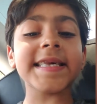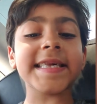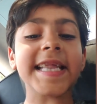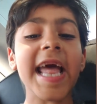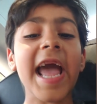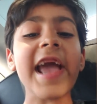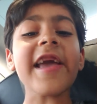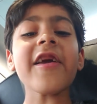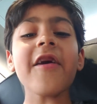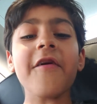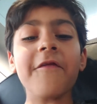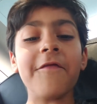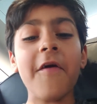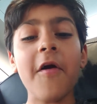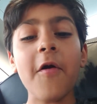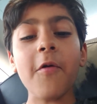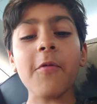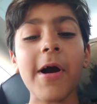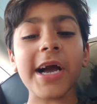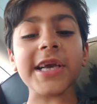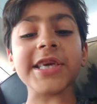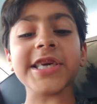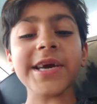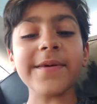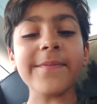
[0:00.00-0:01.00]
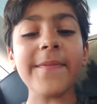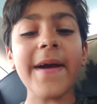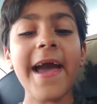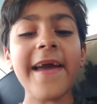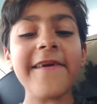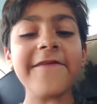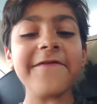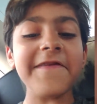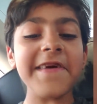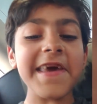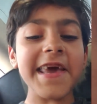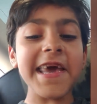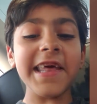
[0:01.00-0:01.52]
Thank you for watching my
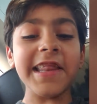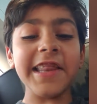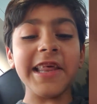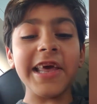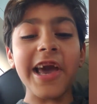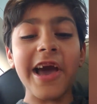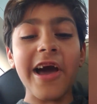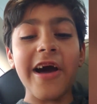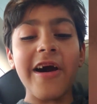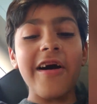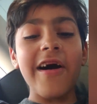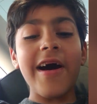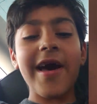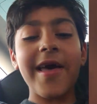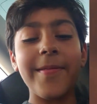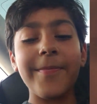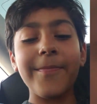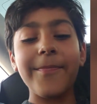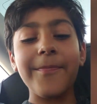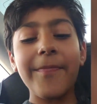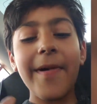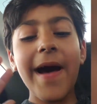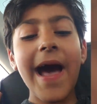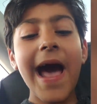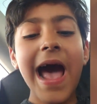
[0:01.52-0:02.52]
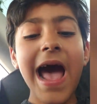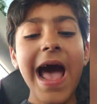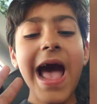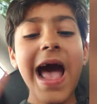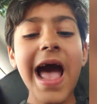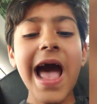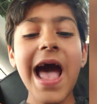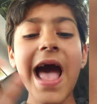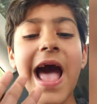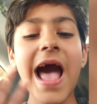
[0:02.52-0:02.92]
video, and bye.